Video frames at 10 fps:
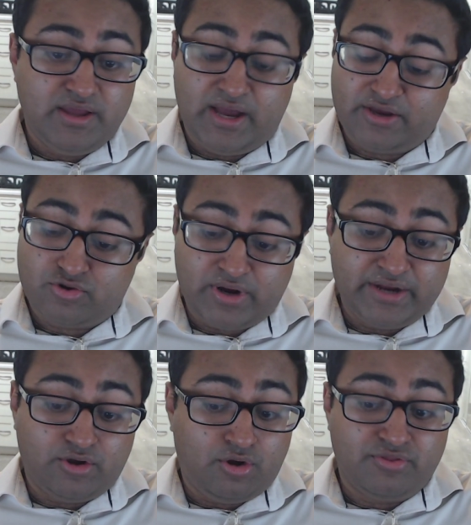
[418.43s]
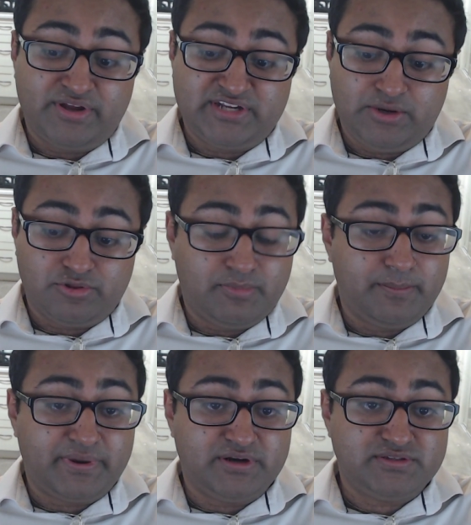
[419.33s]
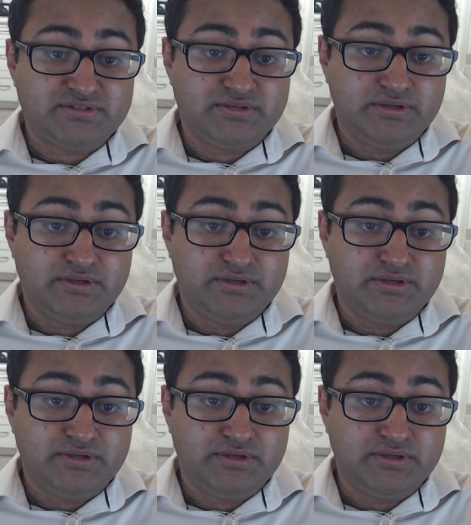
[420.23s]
I cried all that day with my parents